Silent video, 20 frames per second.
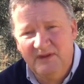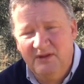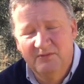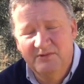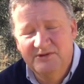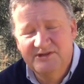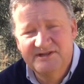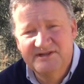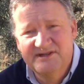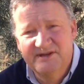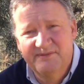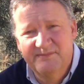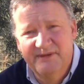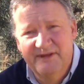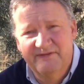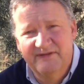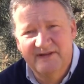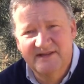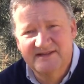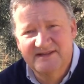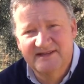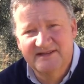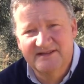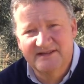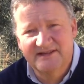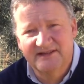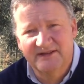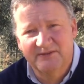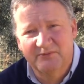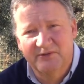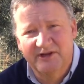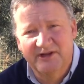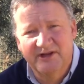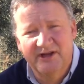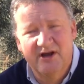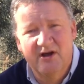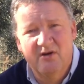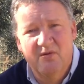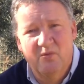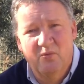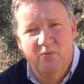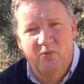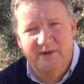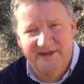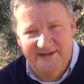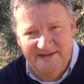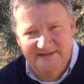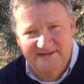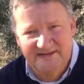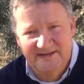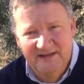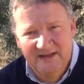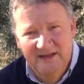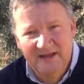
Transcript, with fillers: which is going to be fantastic. We can't wait.